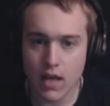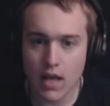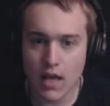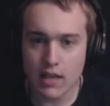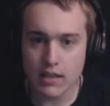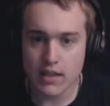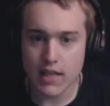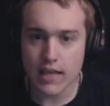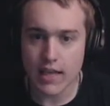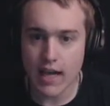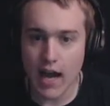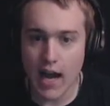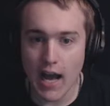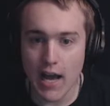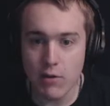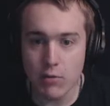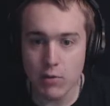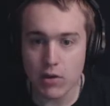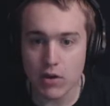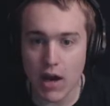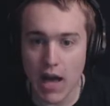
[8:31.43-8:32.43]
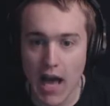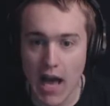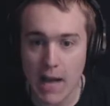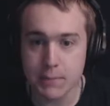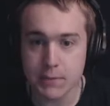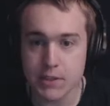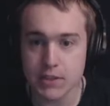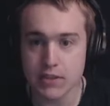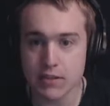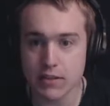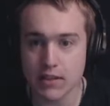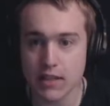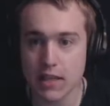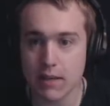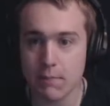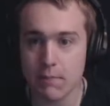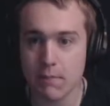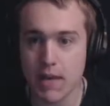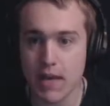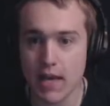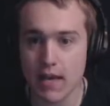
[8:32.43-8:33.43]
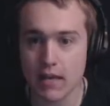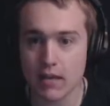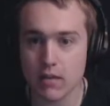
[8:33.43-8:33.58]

Like I will absolutely admit.